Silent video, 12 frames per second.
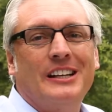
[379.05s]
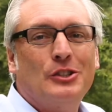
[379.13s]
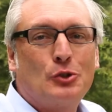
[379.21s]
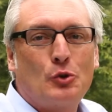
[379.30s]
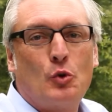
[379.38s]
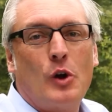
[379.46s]
is
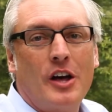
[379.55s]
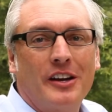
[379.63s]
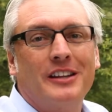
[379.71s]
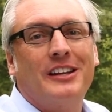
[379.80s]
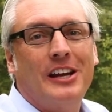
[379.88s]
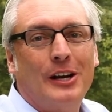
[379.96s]
chronic
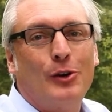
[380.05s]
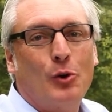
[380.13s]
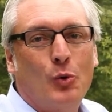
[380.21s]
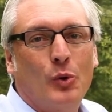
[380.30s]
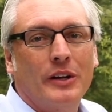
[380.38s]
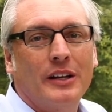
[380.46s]
care
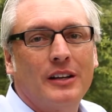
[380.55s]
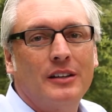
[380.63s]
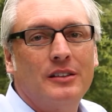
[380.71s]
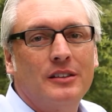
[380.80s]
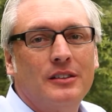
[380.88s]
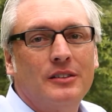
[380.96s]
oriented.
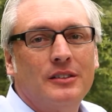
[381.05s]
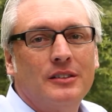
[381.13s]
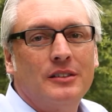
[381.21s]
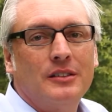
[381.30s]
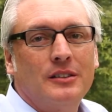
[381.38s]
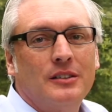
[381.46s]

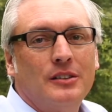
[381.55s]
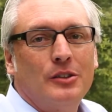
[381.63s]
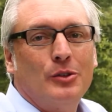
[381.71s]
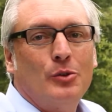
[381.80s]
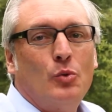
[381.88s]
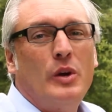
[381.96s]

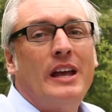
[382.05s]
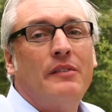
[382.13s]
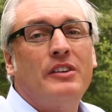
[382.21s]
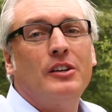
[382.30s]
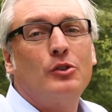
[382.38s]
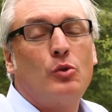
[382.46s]
We have
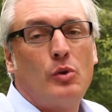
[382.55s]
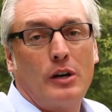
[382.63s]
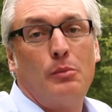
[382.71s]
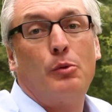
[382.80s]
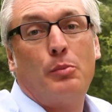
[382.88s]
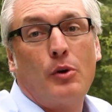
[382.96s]
an
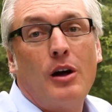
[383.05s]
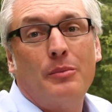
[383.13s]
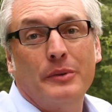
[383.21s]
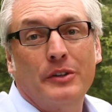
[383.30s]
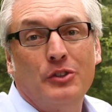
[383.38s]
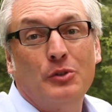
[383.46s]
incredible
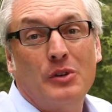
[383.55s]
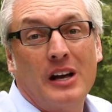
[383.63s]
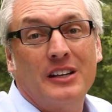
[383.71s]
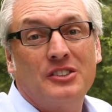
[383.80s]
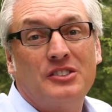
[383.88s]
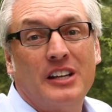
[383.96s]
problem in the
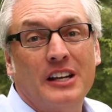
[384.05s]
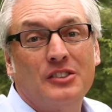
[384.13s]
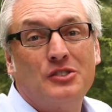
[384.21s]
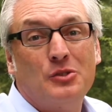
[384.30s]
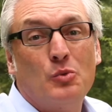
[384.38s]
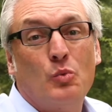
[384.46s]
United
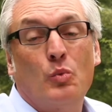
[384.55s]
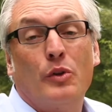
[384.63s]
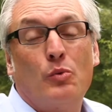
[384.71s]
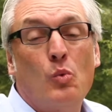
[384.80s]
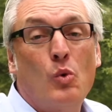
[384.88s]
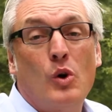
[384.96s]
States with
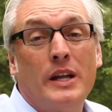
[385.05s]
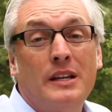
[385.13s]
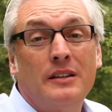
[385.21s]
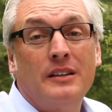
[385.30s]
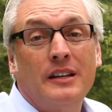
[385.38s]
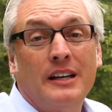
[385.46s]
1
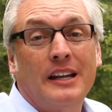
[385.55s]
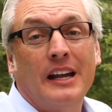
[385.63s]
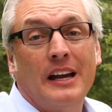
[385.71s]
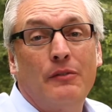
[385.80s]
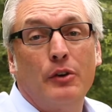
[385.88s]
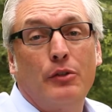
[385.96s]
in
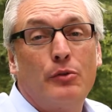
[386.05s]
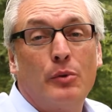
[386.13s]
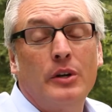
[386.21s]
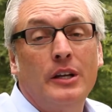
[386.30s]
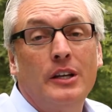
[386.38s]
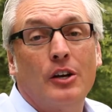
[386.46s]
every
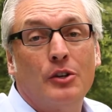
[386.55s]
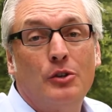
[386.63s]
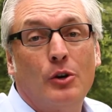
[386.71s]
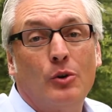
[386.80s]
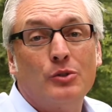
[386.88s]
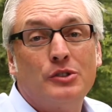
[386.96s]
3
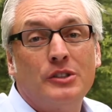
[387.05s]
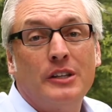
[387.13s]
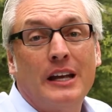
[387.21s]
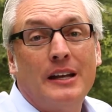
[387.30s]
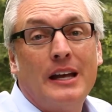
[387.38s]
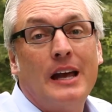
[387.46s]
adults
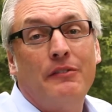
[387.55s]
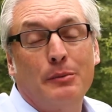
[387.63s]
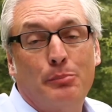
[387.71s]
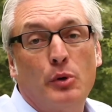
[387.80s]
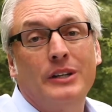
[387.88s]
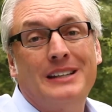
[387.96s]
having
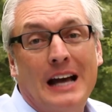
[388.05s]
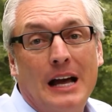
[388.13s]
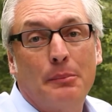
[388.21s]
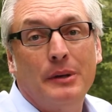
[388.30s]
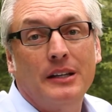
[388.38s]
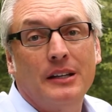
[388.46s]

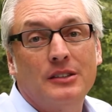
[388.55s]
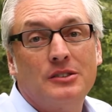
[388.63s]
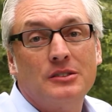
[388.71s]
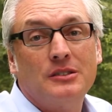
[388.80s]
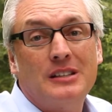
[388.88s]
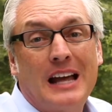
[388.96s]
prediabetes.
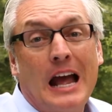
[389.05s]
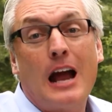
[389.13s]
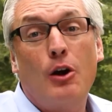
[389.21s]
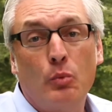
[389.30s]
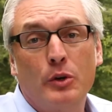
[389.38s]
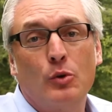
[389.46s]
How
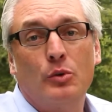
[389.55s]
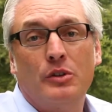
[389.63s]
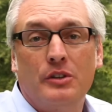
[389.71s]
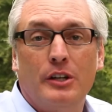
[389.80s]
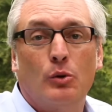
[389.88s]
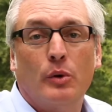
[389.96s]
are we going to
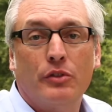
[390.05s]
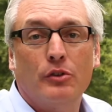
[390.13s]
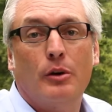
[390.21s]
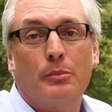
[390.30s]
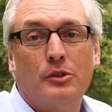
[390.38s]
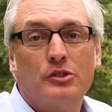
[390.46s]
deal with
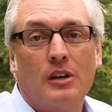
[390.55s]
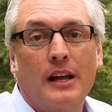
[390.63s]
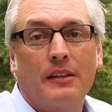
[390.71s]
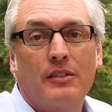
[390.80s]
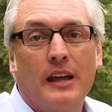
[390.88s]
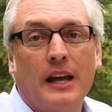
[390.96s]
numbers
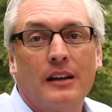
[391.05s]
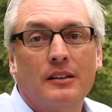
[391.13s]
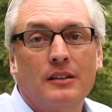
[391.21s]
like that?